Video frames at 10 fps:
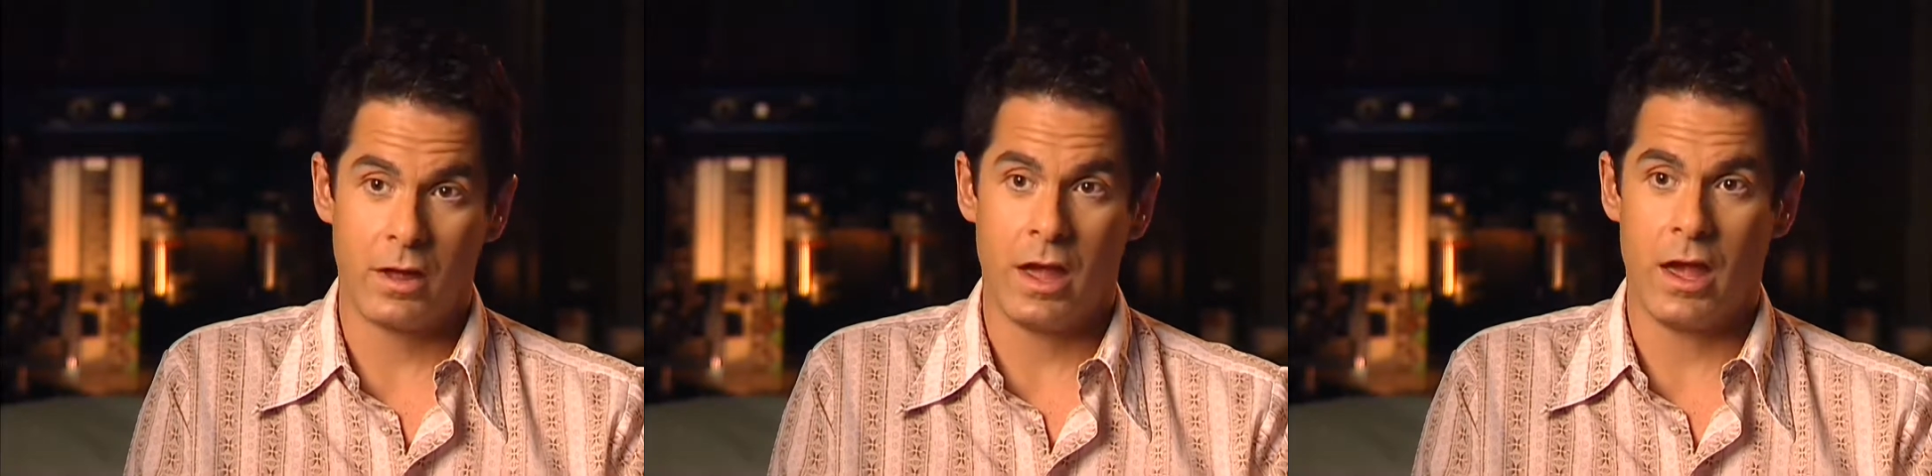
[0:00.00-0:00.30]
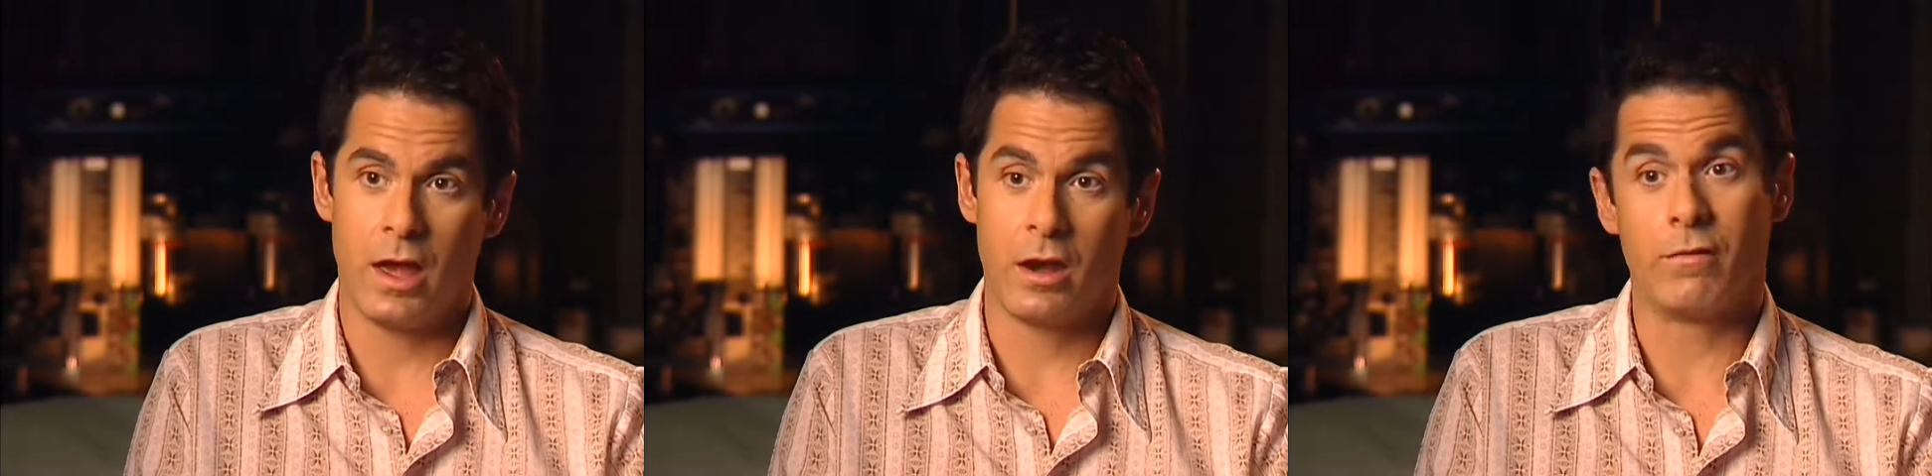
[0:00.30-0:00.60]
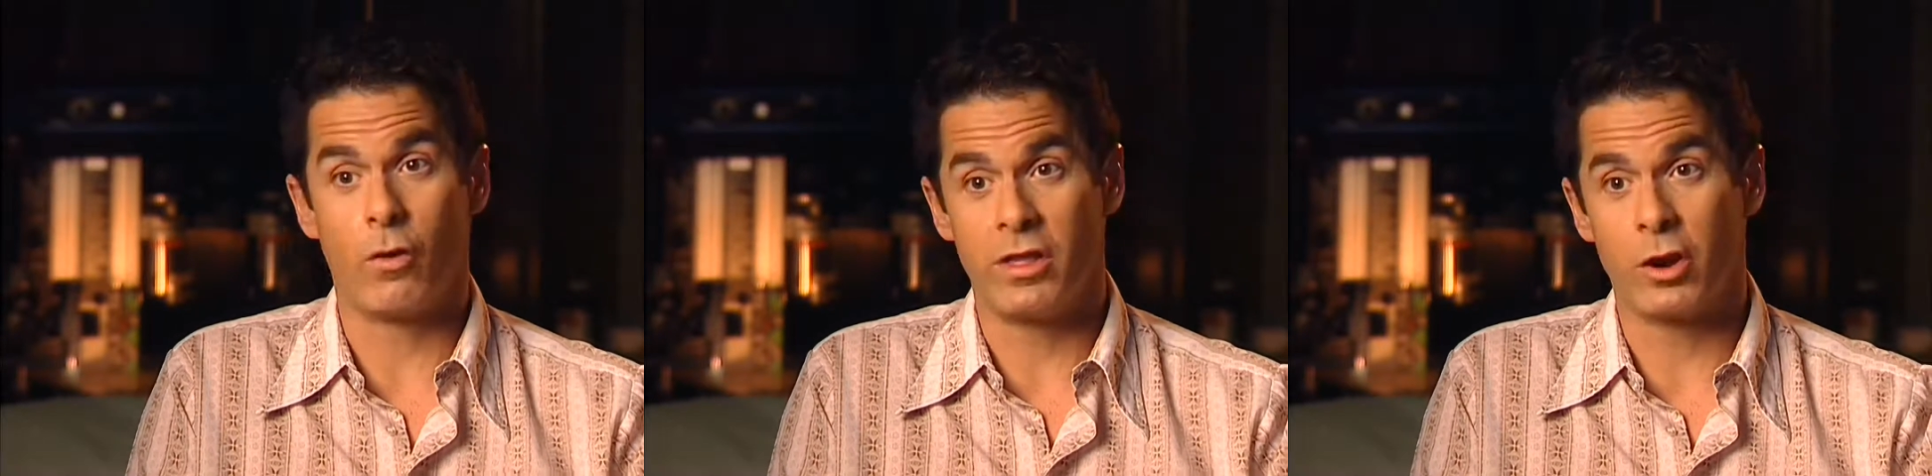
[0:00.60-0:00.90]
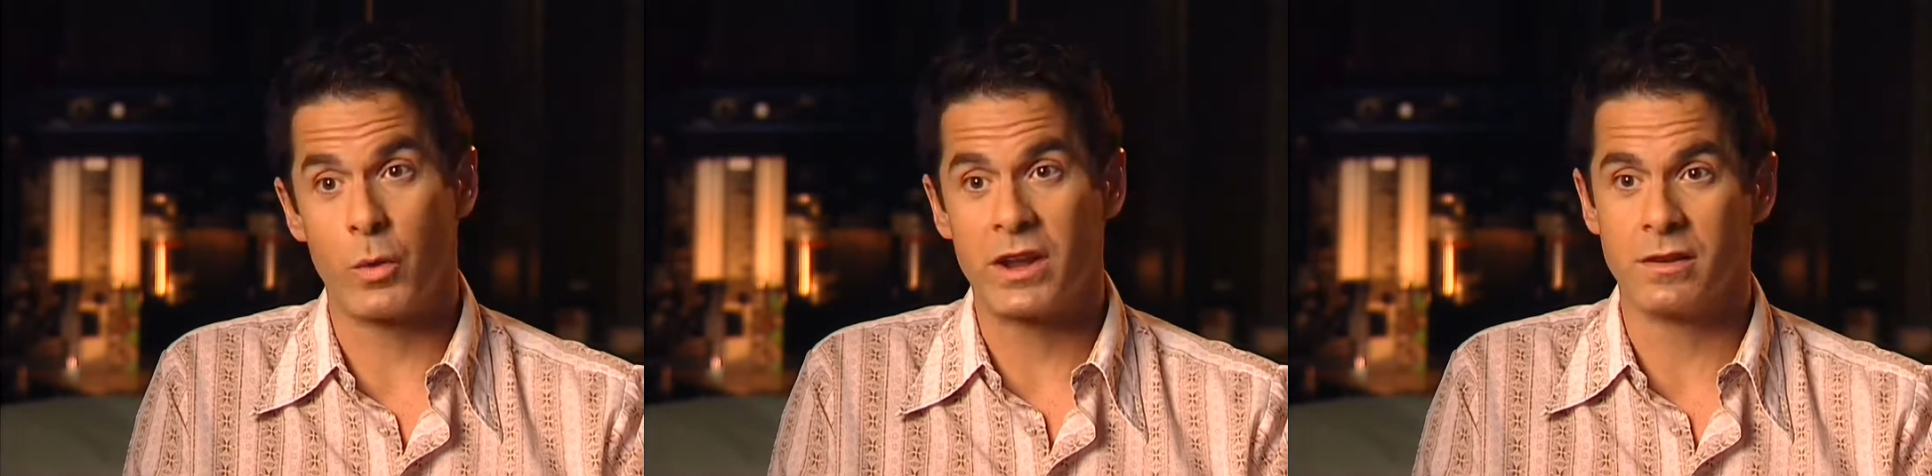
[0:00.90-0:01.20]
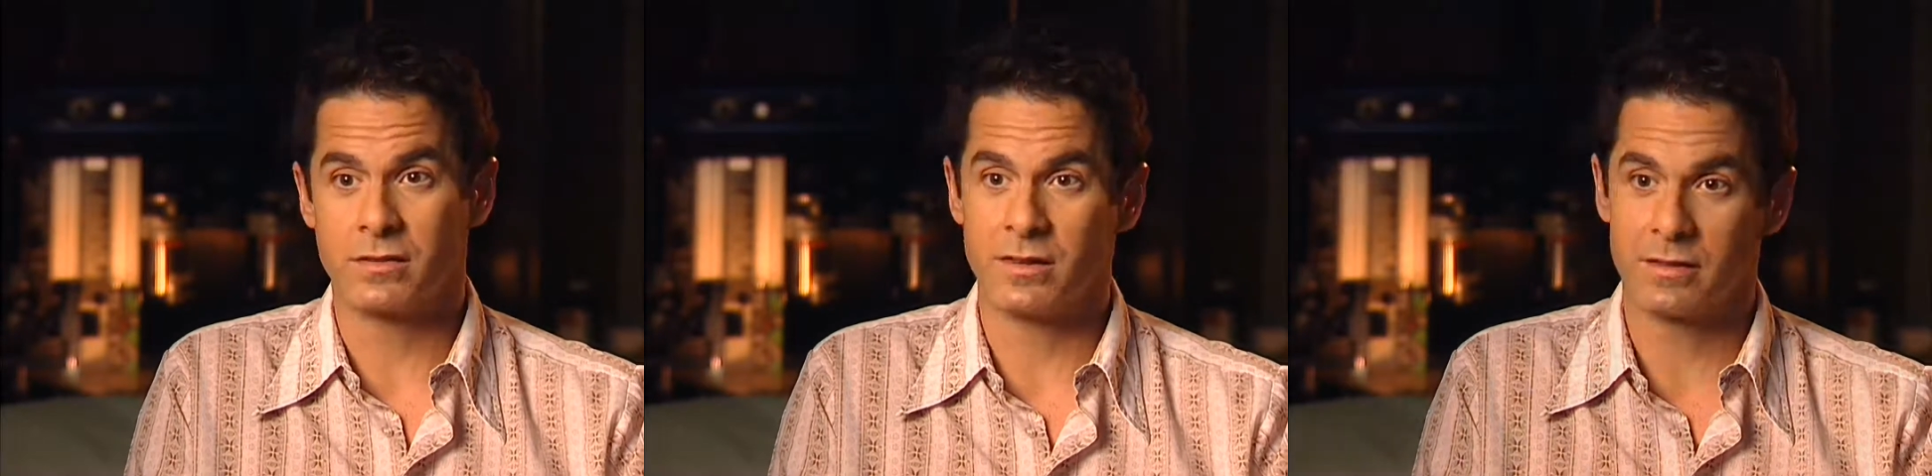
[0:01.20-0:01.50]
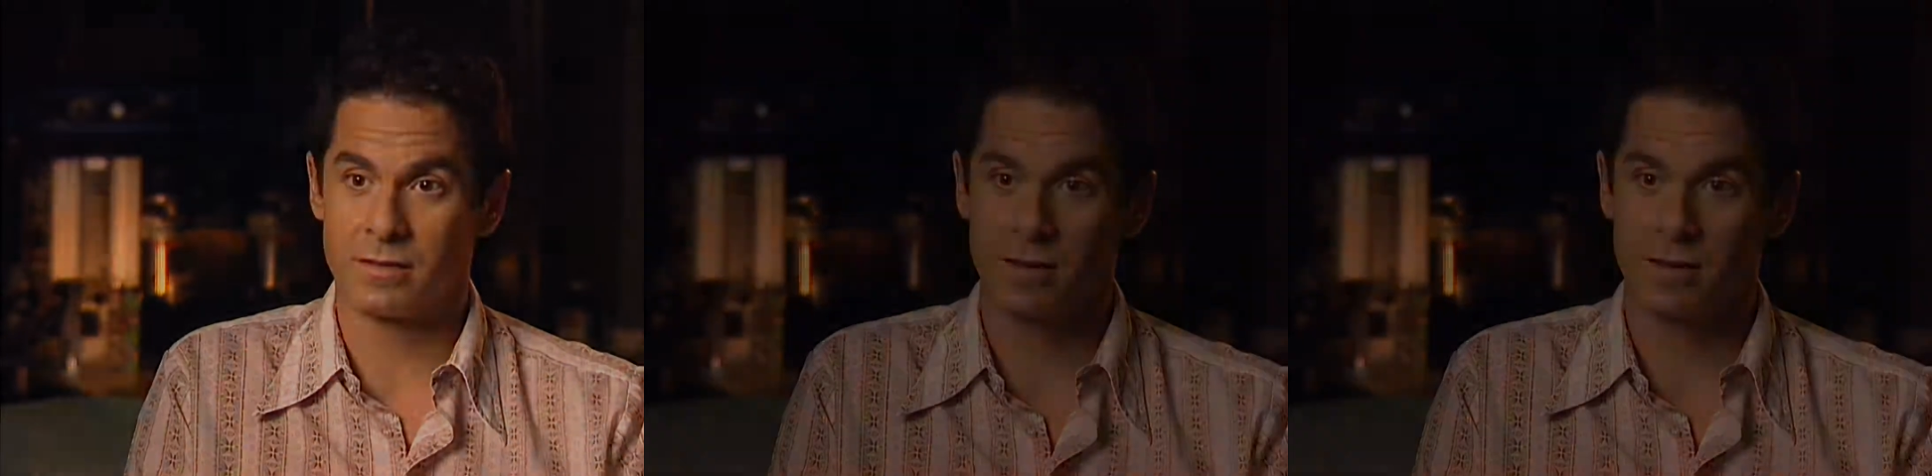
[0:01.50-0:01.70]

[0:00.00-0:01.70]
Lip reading: and avoid their weaknesses.